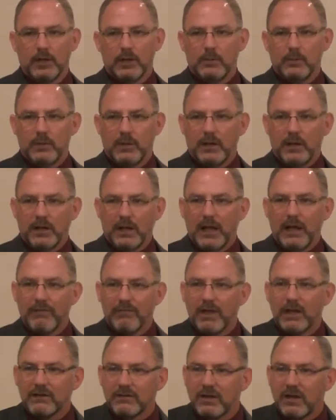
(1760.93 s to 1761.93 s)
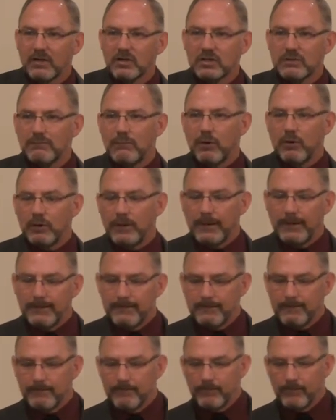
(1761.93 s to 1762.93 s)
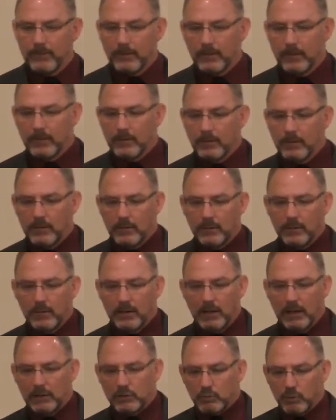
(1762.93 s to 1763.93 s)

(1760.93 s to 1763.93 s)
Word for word: We ought to have that testimony as